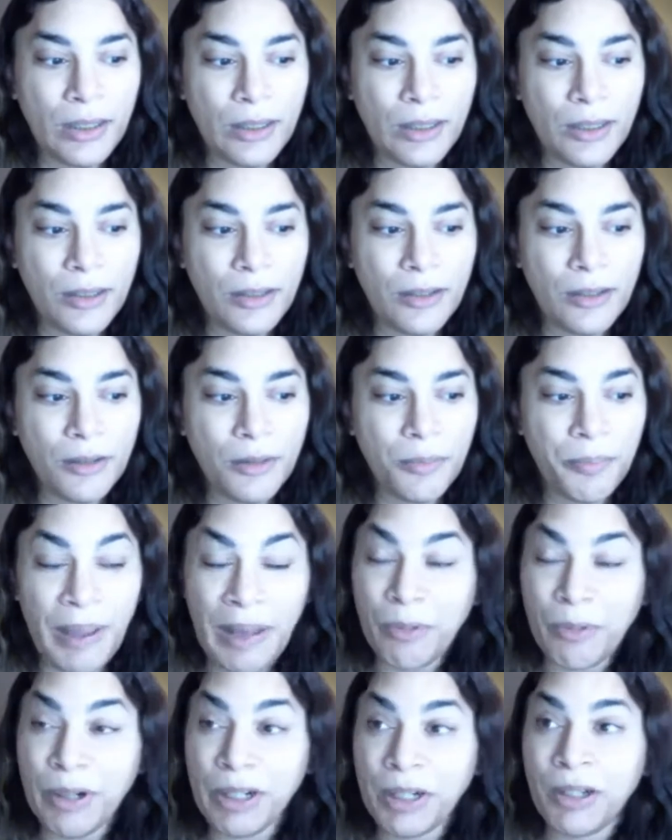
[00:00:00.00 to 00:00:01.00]

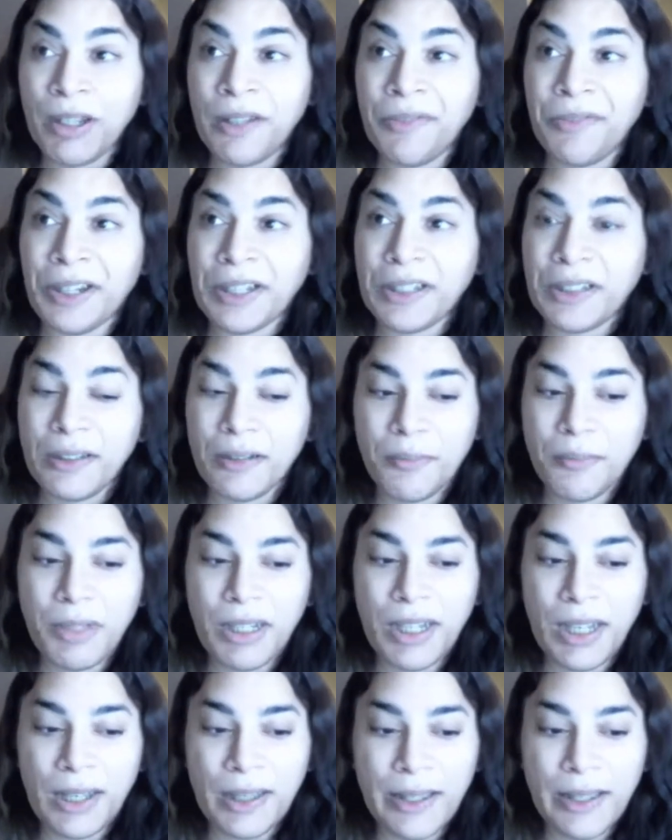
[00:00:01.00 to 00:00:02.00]
bandwagon effect,
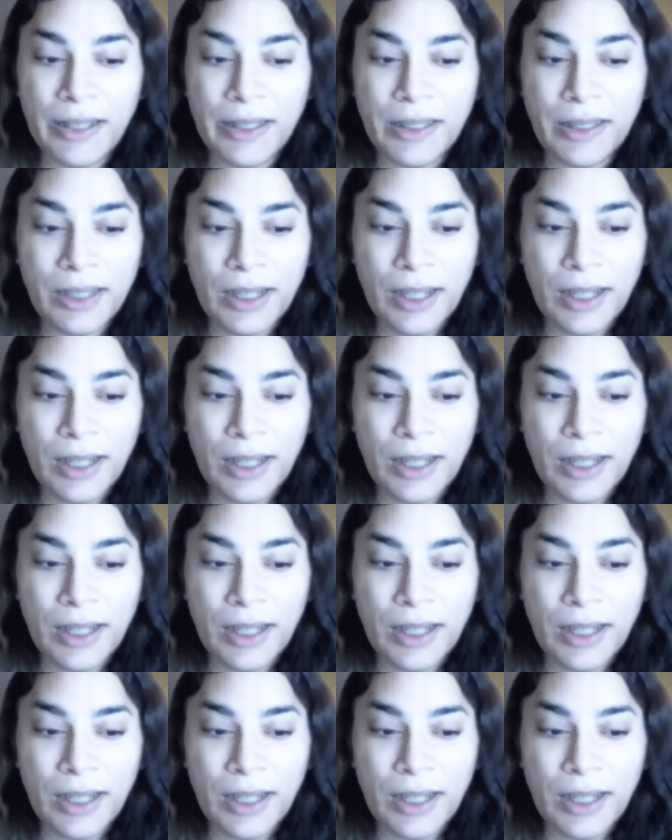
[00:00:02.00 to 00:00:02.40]
meaning that